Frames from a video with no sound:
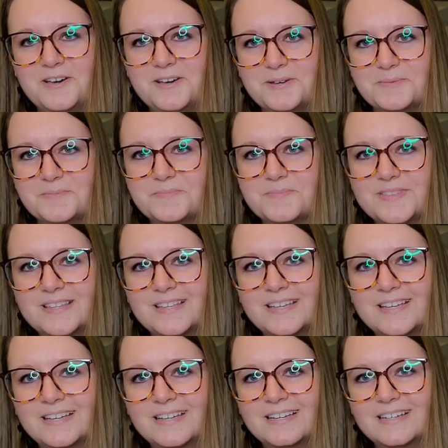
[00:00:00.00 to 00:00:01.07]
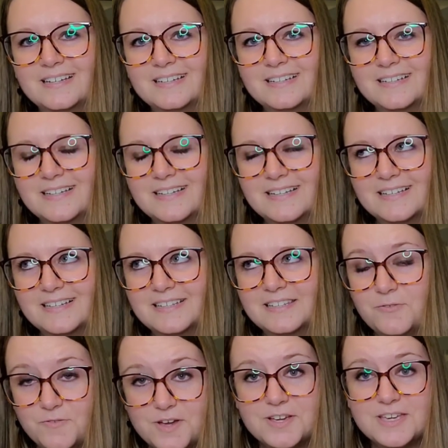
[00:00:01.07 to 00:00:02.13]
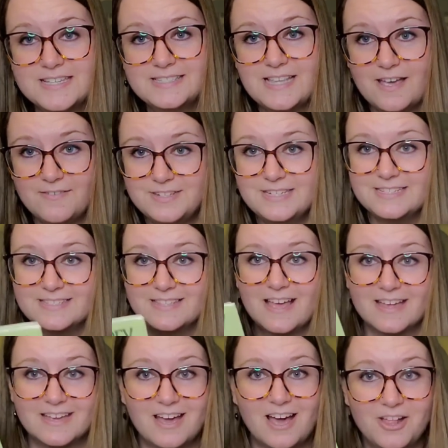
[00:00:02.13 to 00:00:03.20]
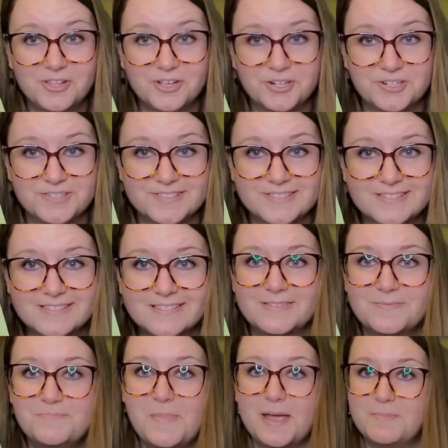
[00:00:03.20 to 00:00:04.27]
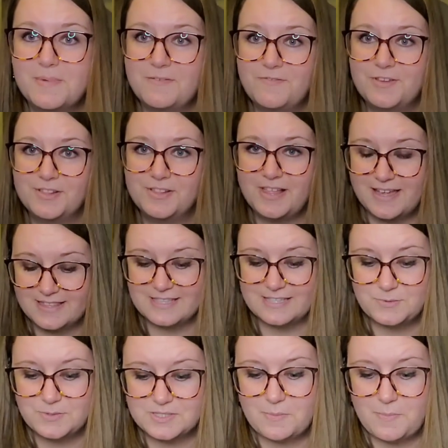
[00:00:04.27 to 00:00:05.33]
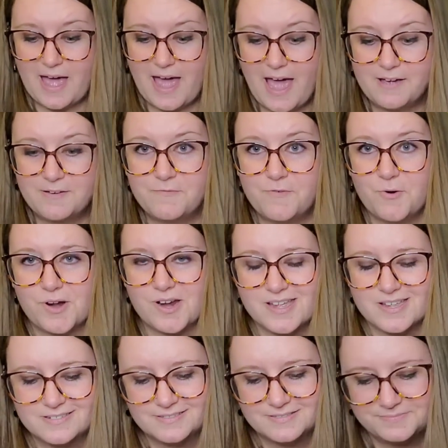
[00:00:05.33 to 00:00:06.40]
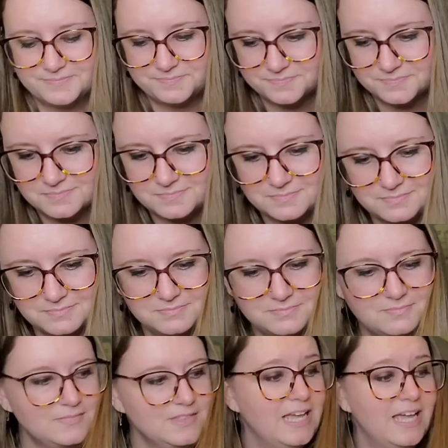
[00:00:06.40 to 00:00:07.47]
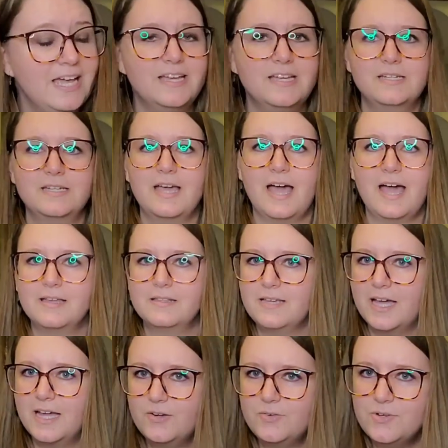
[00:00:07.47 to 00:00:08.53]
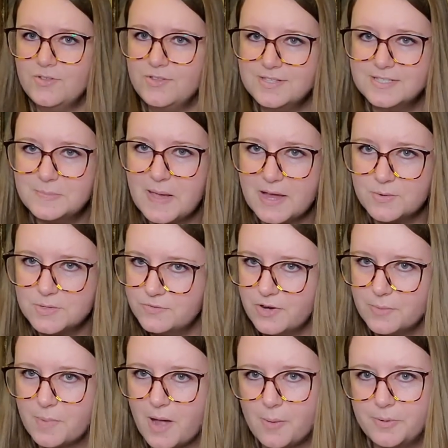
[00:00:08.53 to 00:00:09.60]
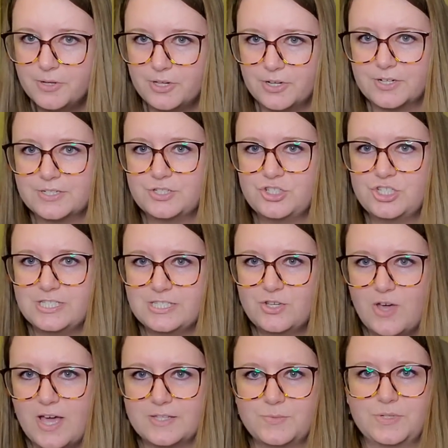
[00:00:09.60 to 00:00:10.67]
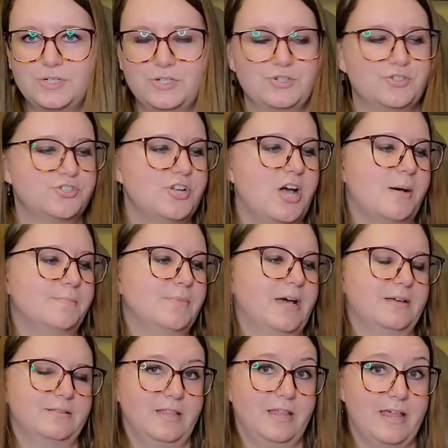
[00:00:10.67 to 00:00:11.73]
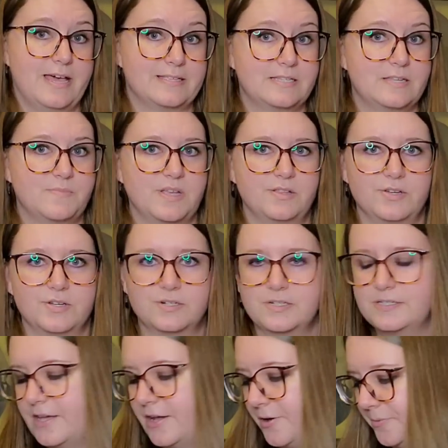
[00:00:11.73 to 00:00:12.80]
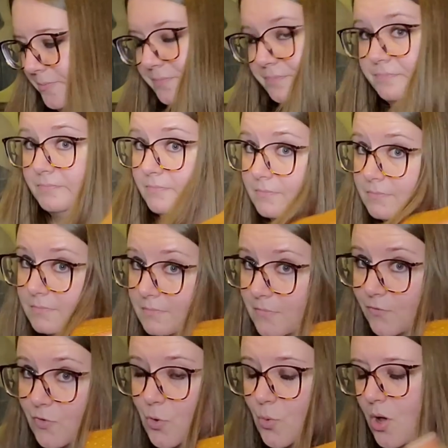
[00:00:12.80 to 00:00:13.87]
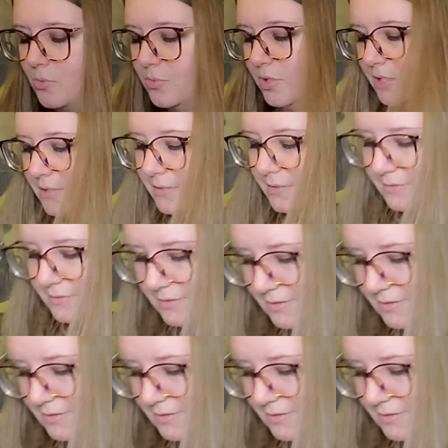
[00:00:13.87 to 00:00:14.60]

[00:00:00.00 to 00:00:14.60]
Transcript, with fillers: Um, the funky 70s like colors made me feel like this was the bag for it. And I, I don't know that this bag was very popular because she still has one in her shop I, uh, the last time I looked. So if you want one,